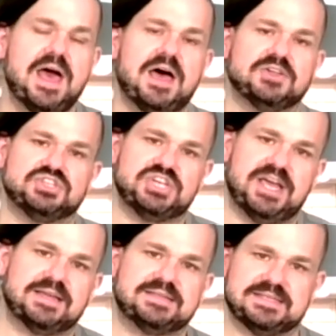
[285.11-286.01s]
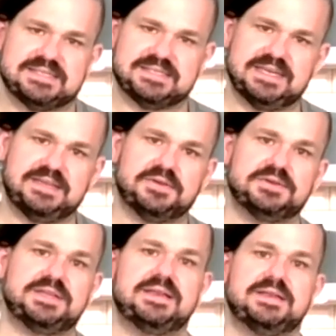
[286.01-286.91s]
I'll check to see their
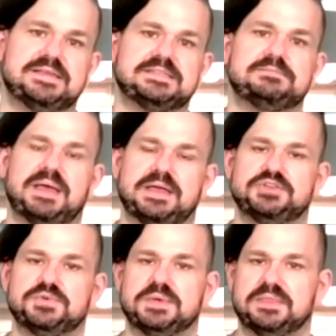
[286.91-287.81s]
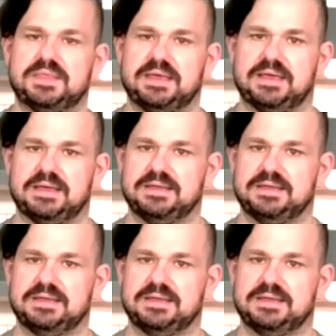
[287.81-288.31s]
doneness by doing the uh,